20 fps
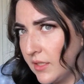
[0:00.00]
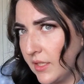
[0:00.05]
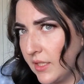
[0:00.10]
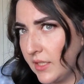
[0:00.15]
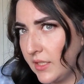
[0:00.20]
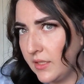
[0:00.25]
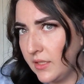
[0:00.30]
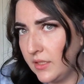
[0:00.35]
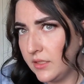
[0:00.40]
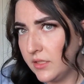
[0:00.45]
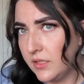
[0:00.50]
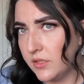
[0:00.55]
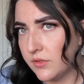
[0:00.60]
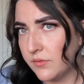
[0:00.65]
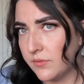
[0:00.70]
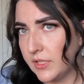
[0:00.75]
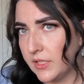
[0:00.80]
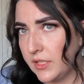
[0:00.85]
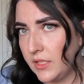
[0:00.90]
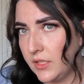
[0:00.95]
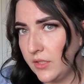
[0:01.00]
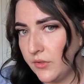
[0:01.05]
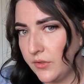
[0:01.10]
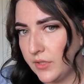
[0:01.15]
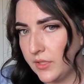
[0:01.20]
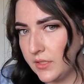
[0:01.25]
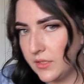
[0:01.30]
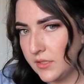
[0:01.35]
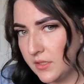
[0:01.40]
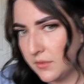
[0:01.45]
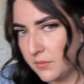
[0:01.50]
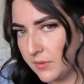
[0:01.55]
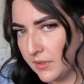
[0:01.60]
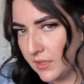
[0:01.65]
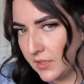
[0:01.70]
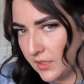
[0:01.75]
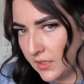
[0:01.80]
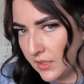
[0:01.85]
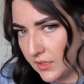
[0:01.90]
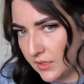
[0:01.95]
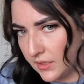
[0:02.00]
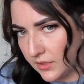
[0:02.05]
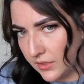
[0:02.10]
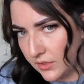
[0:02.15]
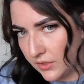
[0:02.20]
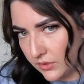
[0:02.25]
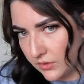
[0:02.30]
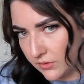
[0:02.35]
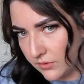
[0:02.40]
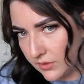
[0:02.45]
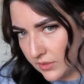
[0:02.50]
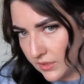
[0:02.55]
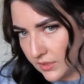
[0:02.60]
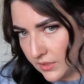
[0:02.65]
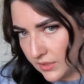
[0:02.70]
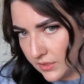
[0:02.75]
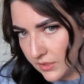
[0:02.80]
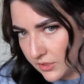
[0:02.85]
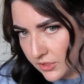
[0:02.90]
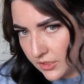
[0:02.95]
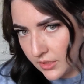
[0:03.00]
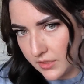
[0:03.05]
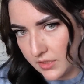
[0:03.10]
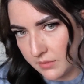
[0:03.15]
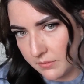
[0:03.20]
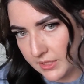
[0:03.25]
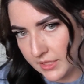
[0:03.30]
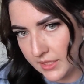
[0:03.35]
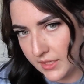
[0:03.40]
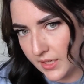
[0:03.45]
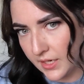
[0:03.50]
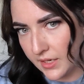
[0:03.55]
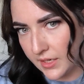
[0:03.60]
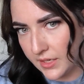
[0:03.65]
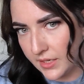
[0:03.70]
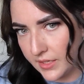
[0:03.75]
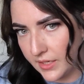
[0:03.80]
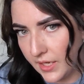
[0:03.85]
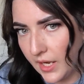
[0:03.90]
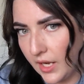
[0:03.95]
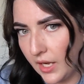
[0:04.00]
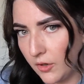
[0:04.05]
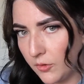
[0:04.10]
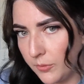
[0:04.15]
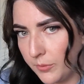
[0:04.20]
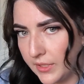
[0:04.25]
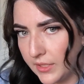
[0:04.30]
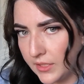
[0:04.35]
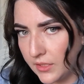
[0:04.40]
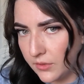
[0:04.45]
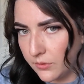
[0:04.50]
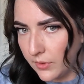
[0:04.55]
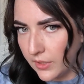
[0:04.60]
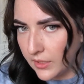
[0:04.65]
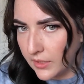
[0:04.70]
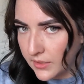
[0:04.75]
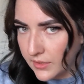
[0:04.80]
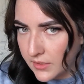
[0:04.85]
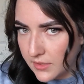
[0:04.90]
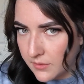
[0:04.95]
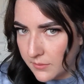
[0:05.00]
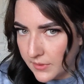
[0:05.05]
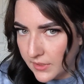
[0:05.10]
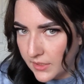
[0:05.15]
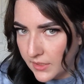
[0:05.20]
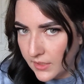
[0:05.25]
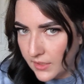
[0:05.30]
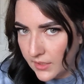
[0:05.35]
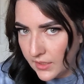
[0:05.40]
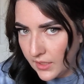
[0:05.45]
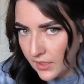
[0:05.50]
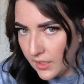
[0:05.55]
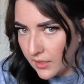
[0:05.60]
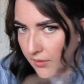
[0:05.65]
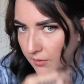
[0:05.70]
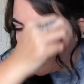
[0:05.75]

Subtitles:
And this is really going to be your judgment on how big you want it to be, how